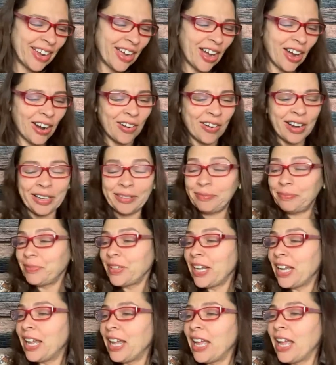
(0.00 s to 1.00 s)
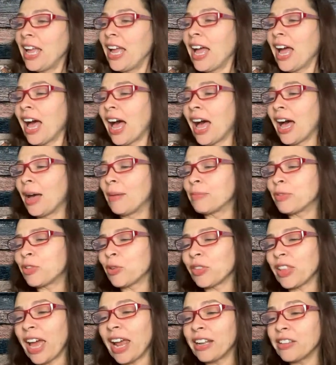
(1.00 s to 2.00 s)
All right.
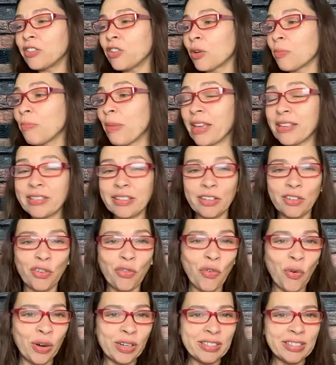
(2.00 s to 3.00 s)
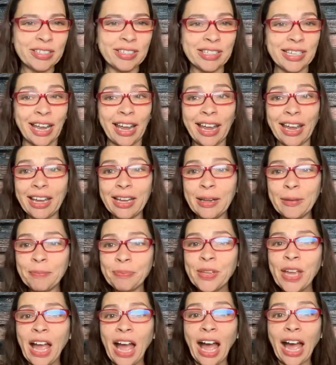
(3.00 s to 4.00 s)
So that is your message for today.
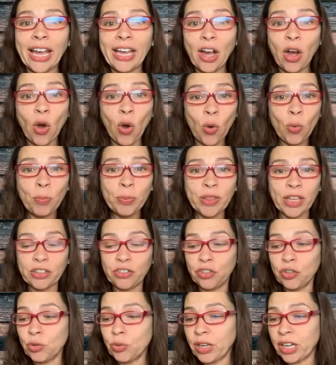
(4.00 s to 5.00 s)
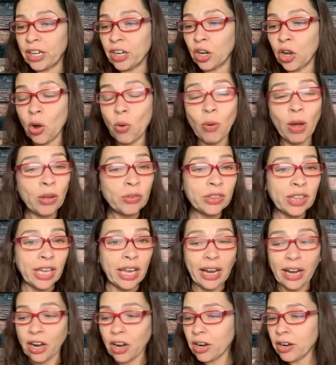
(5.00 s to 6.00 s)
I hope that you can go out
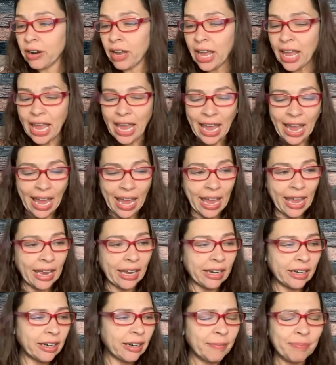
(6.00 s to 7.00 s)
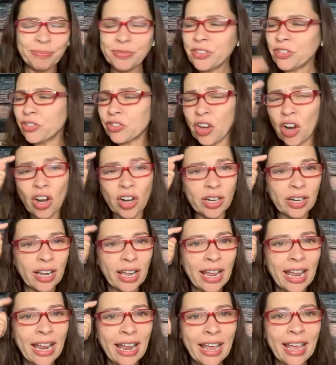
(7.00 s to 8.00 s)
there and start
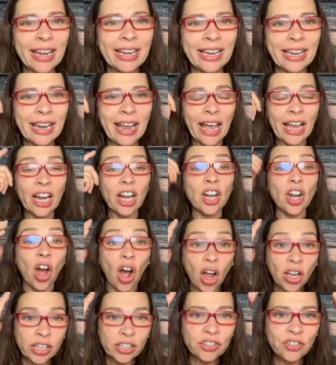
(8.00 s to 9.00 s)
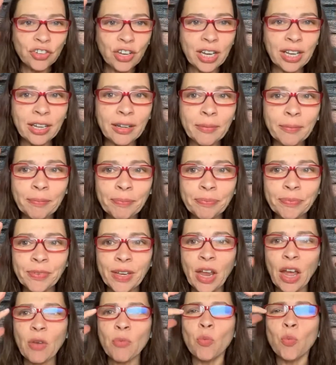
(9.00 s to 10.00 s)
acknowledging,
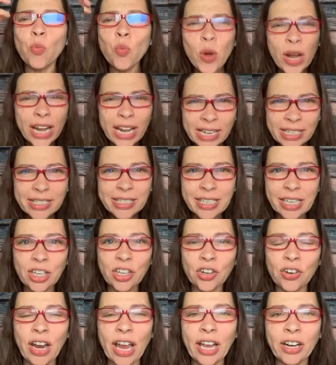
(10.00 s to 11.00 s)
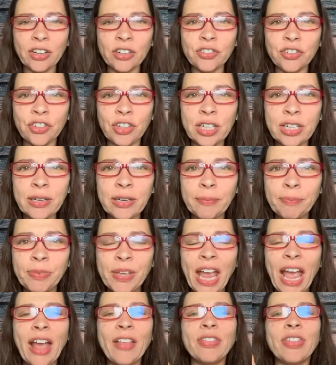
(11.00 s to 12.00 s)
witnessing your energy,
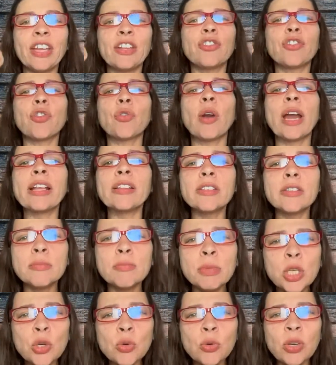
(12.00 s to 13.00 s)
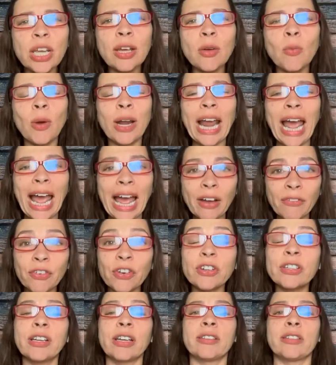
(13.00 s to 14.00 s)
and then transmuting
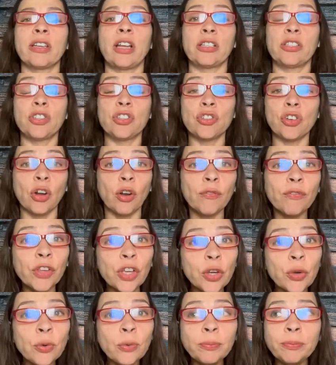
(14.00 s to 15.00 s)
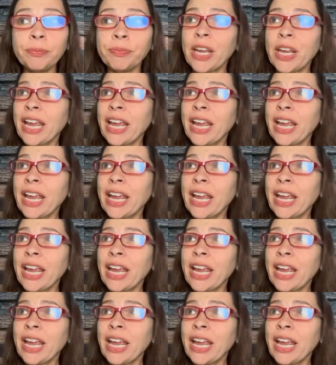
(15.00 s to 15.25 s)
whatever does not serve you.